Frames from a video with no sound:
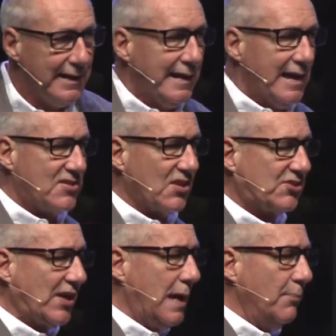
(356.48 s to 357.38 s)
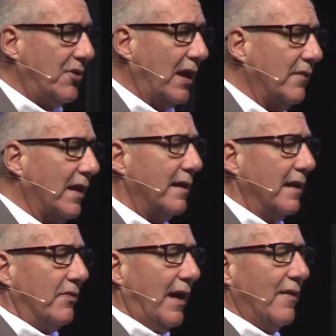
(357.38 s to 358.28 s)
It's the same thing that,
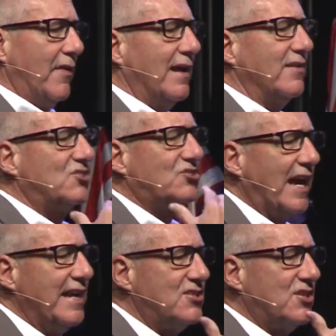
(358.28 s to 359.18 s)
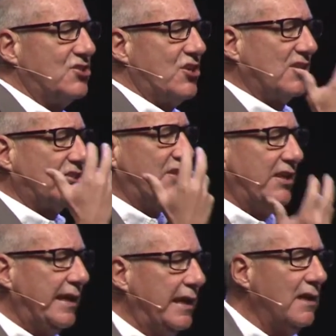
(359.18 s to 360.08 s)
that, that Satan suggested to
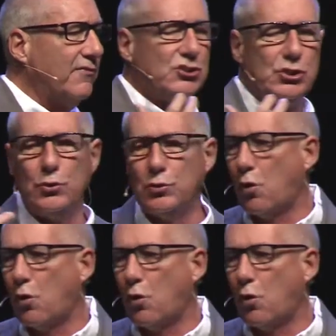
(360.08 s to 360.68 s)
Eve. And so you go